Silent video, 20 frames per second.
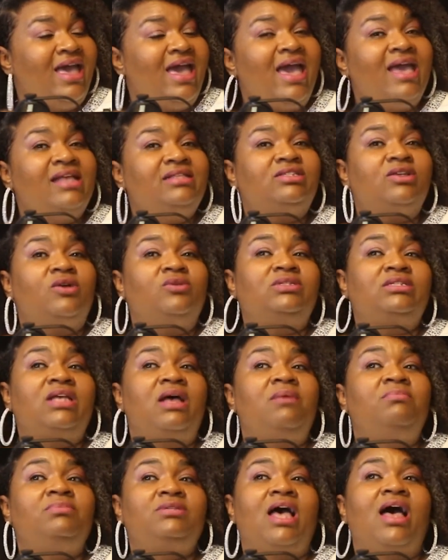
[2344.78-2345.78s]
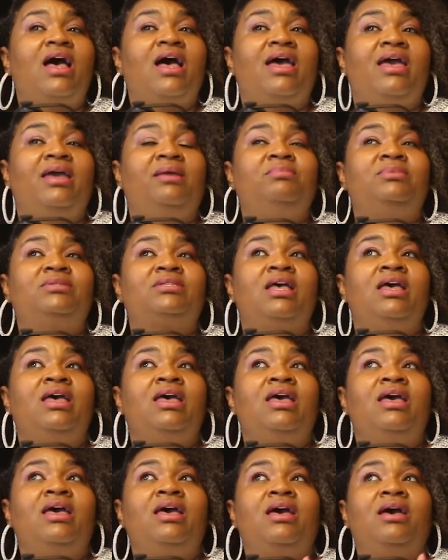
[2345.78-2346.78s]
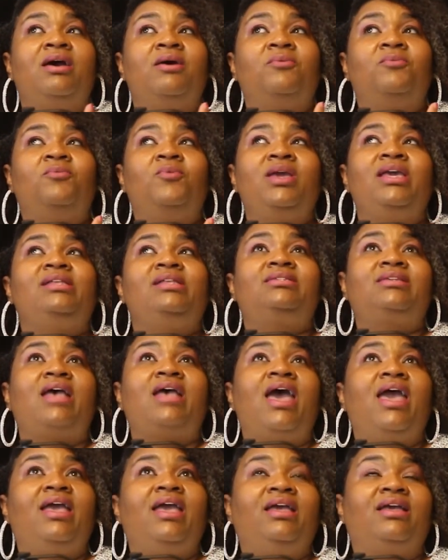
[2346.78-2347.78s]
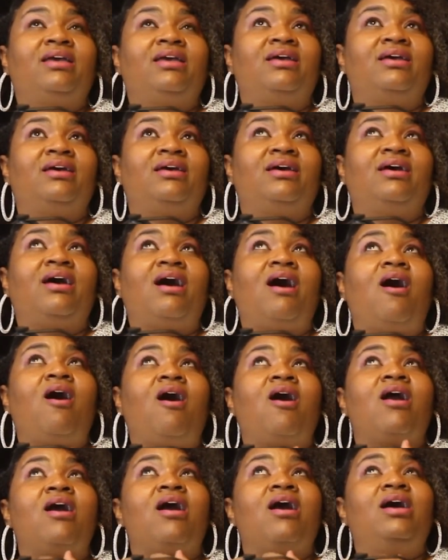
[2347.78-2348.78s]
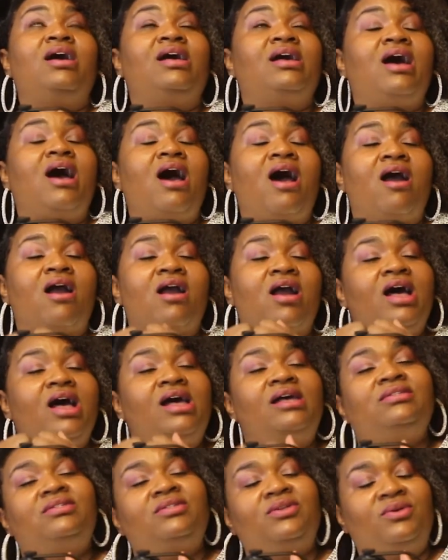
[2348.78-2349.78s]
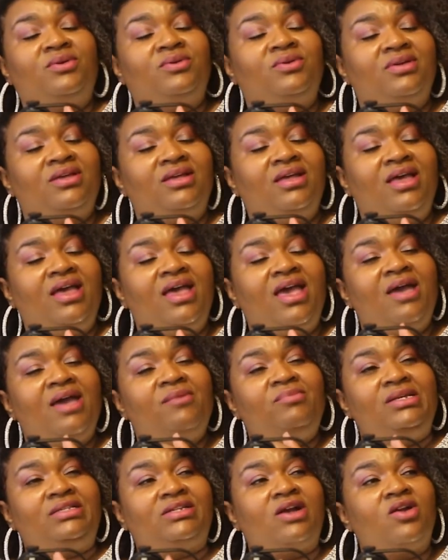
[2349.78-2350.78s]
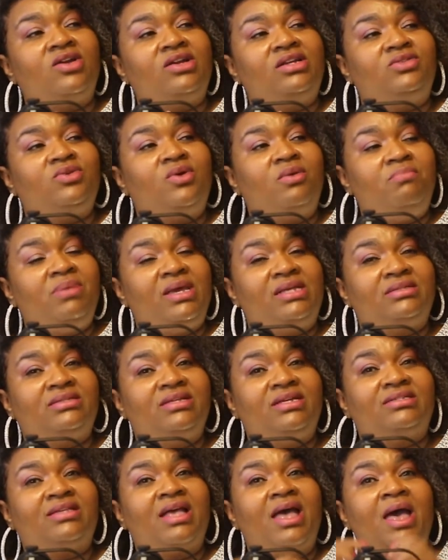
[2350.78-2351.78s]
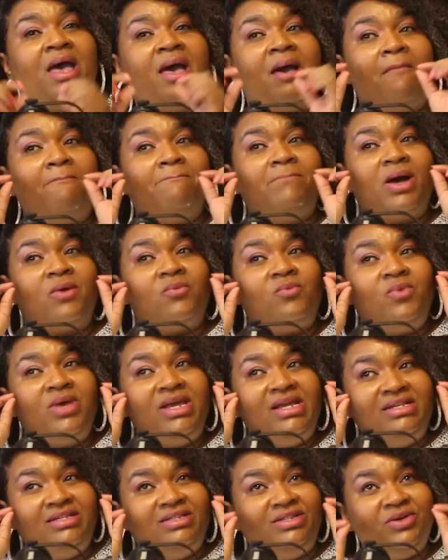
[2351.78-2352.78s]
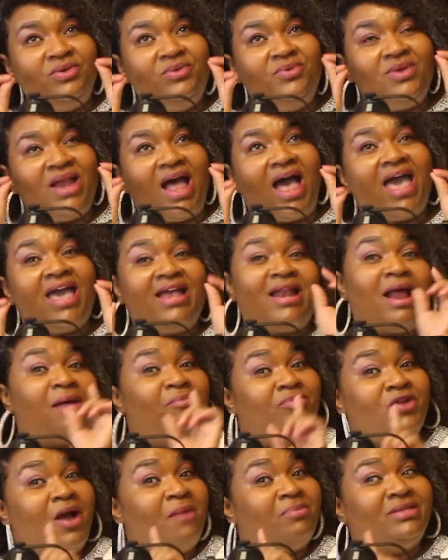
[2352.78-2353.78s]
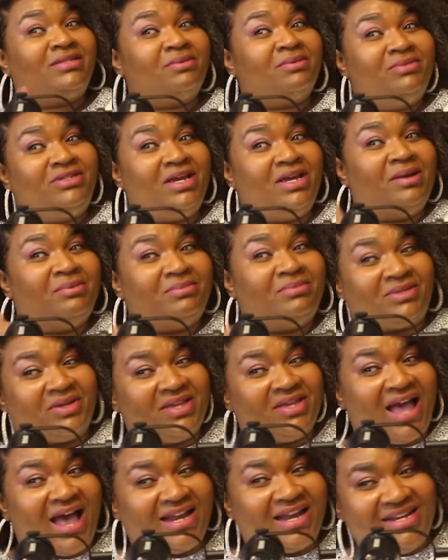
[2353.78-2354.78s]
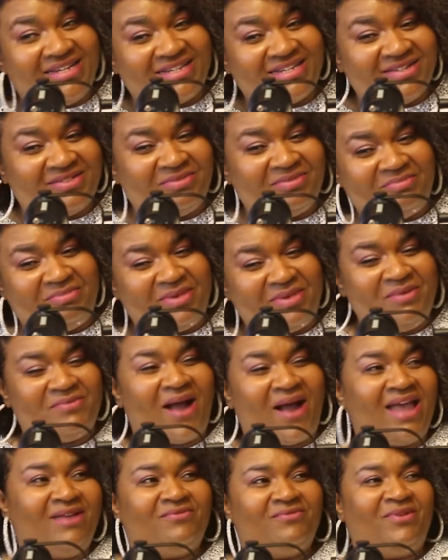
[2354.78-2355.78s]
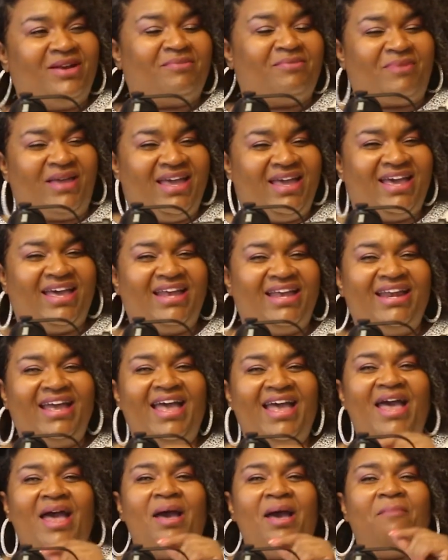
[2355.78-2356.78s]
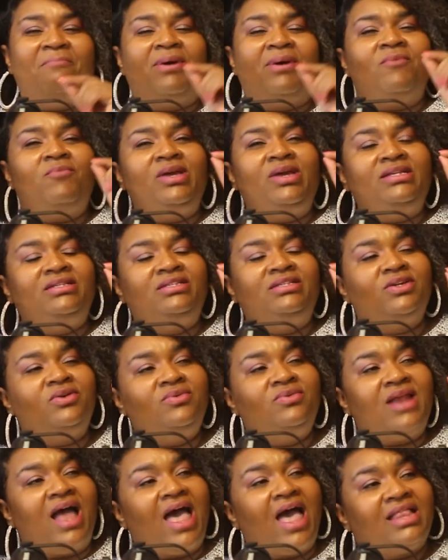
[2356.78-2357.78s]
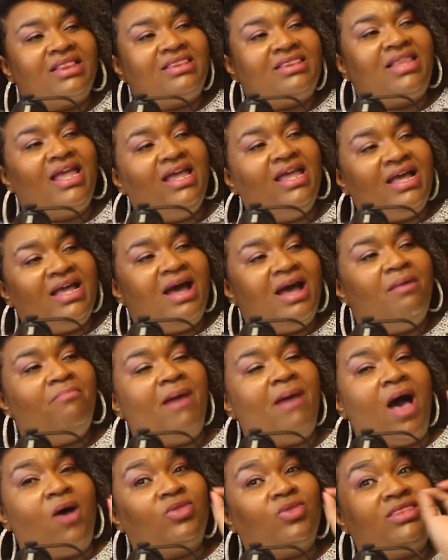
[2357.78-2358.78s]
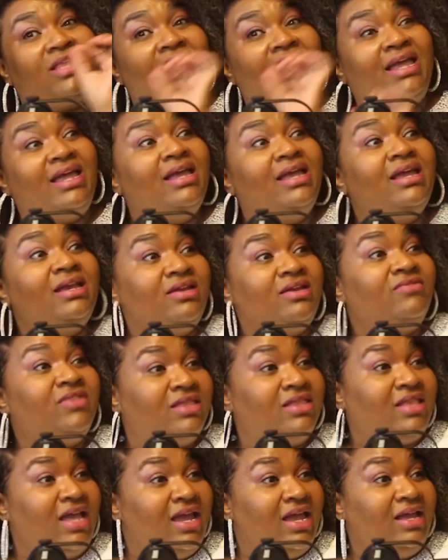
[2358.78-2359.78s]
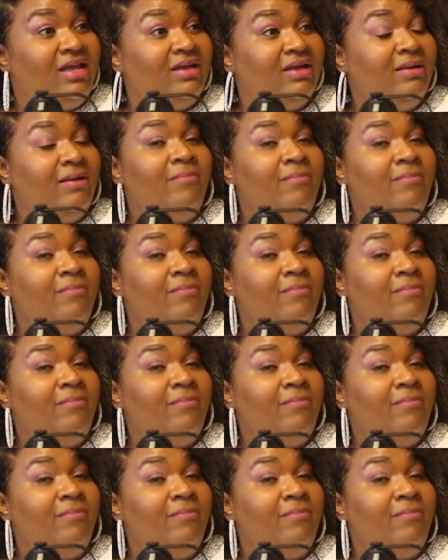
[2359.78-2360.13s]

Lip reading: And so sometimes we take our hustle and we turn it into a business, but we do not, and I'm dropping some gems, so y'all need to be writing with a pen, but we do not think about the end of the thing.